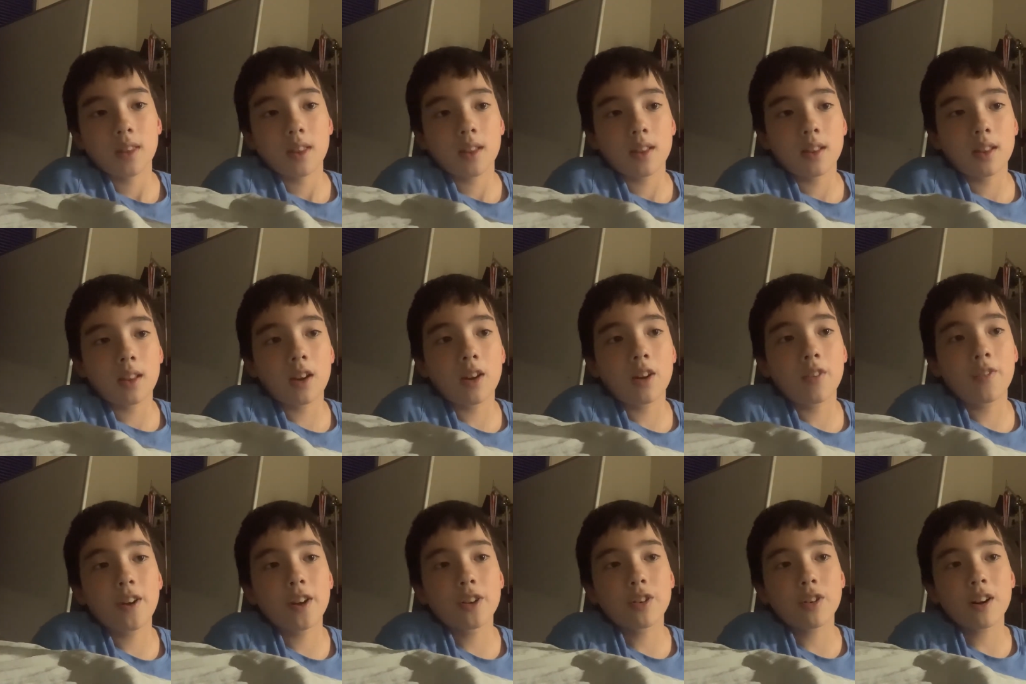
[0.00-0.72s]
Now, if
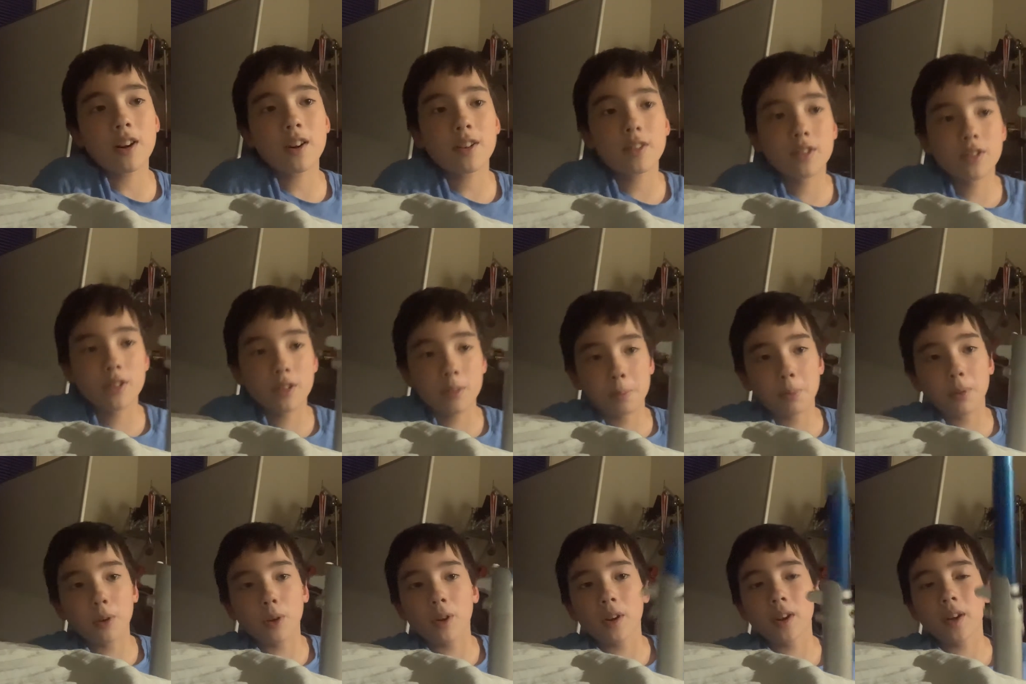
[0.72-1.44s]
I try to
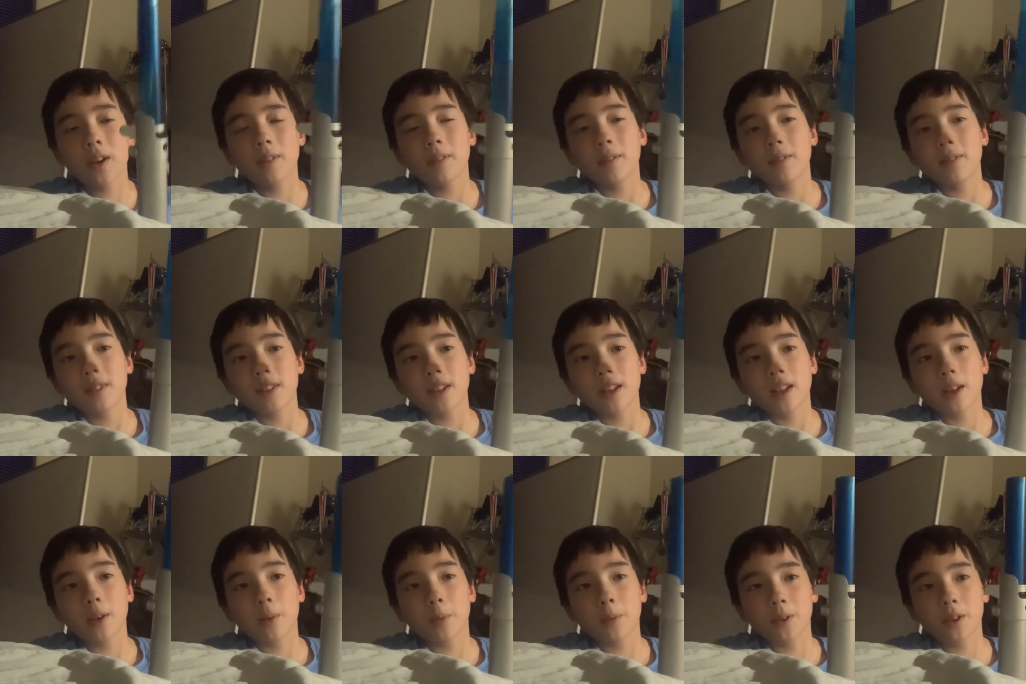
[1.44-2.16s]
deploy it,
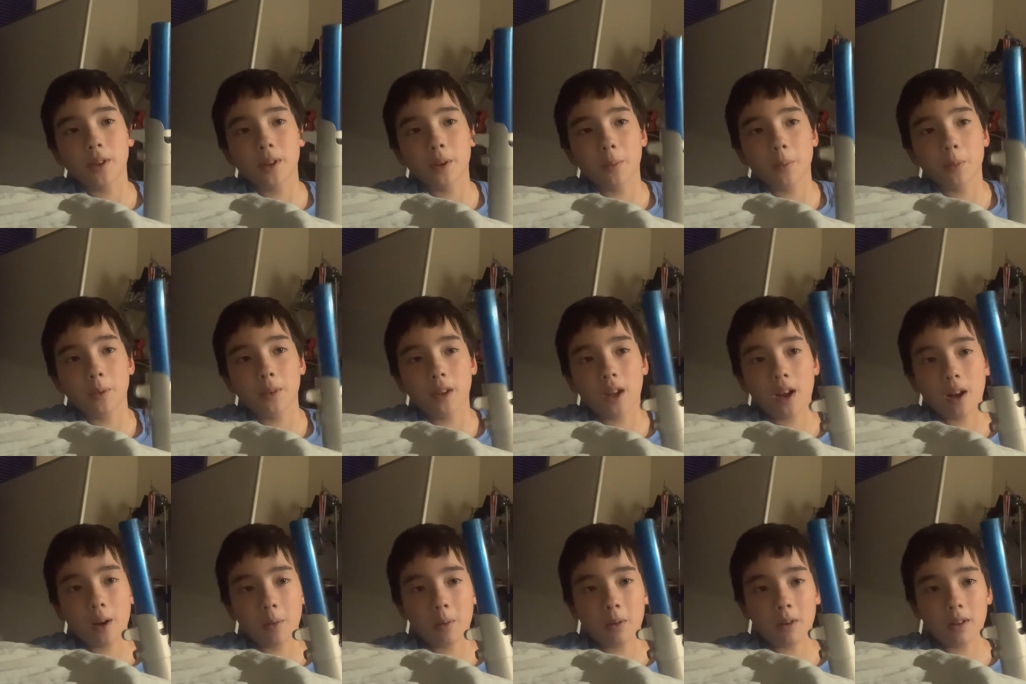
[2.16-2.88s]
it will
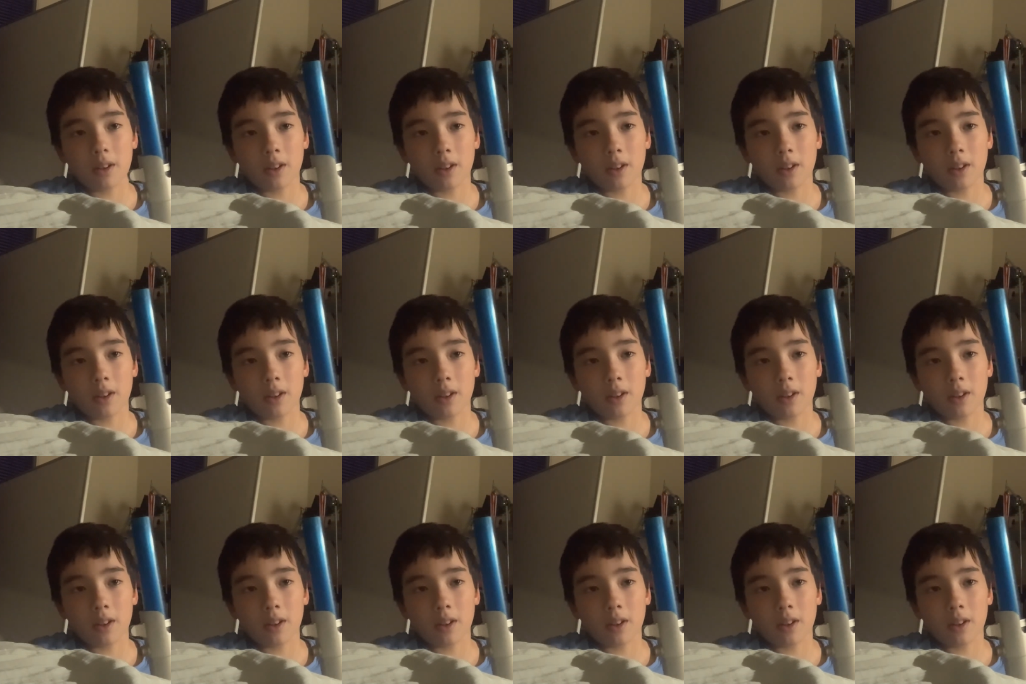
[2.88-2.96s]
not work.